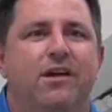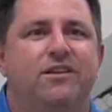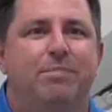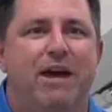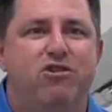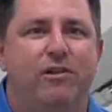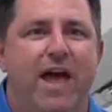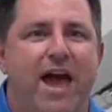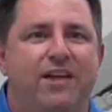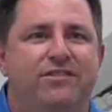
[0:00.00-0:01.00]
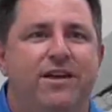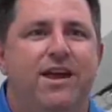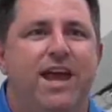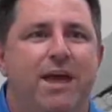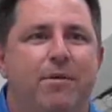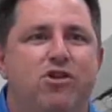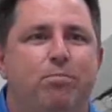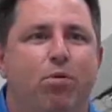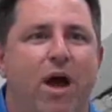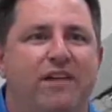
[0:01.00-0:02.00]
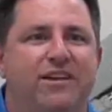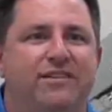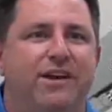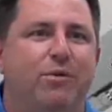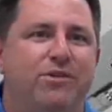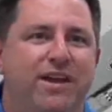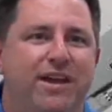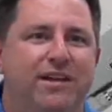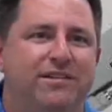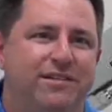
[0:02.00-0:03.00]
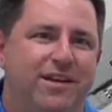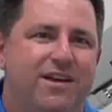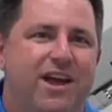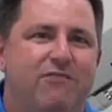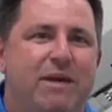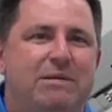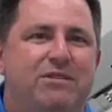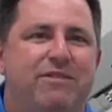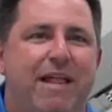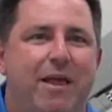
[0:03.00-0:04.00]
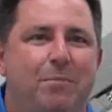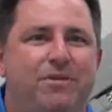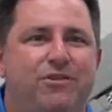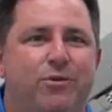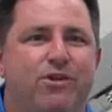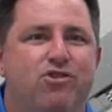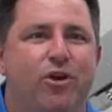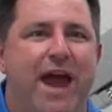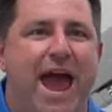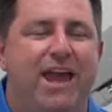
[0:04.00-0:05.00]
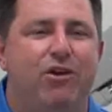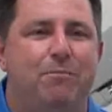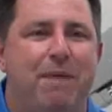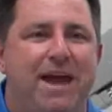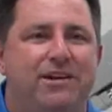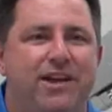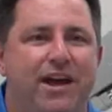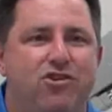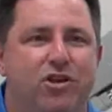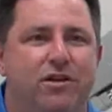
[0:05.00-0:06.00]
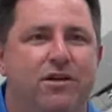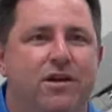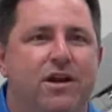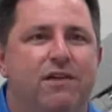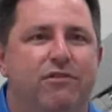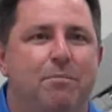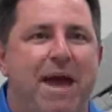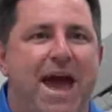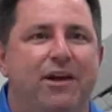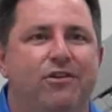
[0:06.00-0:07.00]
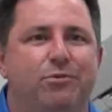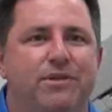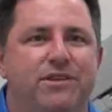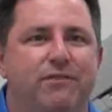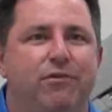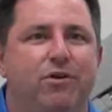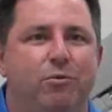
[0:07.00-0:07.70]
Specialized image processing routines have been developed to ensure accurate band detection from patterns with different